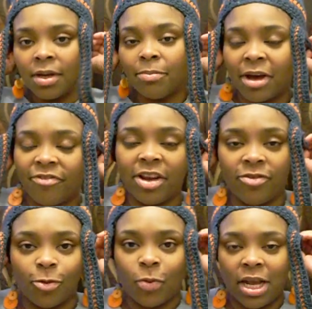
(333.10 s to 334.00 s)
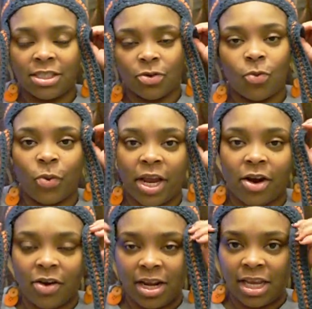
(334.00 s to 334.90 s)
My favorite way to
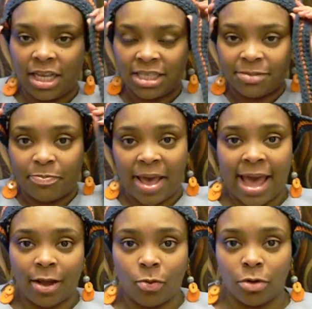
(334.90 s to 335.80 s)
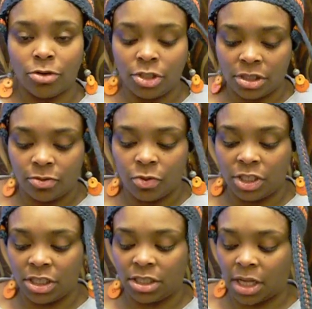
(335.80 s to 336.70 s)
wear it is backwards,
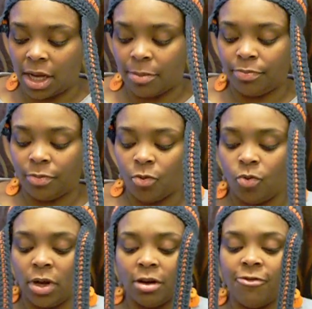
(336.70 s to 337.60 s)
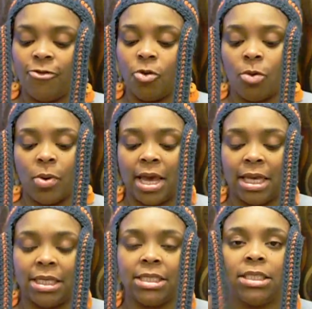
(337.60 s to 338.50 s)
which is one of four
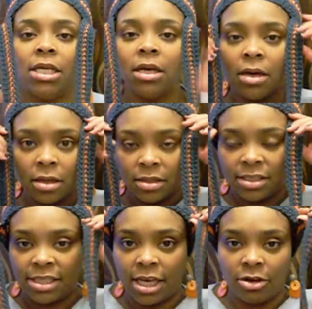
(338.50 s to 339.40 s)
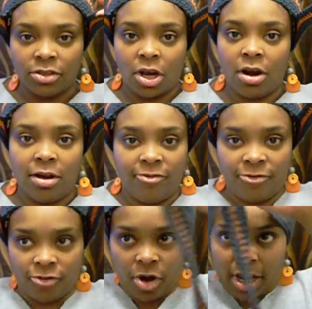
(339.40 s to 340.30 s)
ways. The tails are up
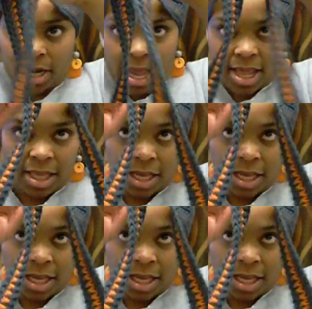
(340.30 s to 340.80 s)
front, and